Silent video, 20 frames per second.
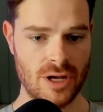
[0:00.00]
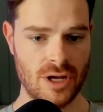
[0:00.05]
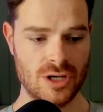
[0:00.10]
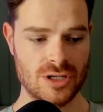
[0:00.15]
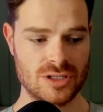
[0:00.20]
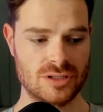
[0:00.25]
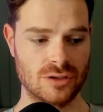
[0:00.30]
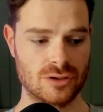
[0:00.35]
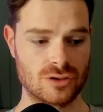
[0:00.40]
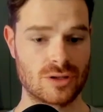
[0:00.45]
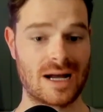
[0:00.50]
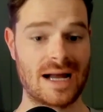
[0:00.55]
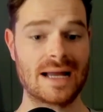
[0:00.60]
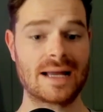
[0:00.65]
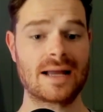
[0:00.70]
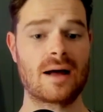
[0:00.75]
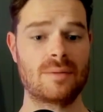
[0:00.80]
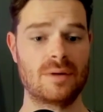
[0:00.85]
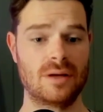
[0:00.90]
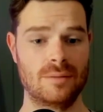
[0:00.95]
So try a
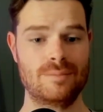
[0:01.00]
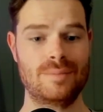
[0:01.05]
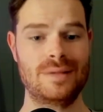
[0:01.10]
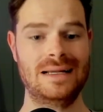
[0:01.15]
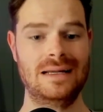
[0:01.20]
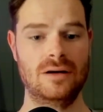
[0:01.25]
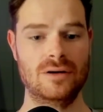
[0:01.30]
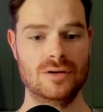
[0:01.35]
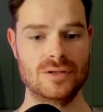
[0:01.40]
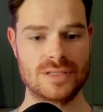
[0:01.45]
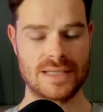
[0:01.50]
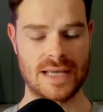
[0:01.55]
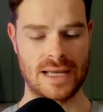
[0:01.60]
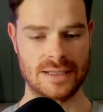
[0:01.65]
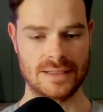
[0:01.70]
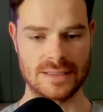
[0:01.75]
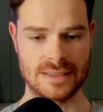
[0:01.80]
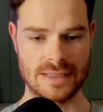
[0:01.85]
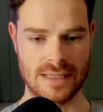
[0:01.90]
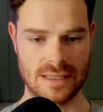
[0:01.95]
couple of pillows
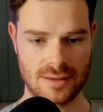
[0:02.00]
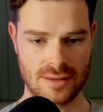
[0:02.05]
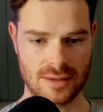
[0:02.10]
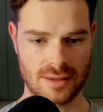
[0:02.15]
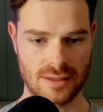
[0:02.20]
underneath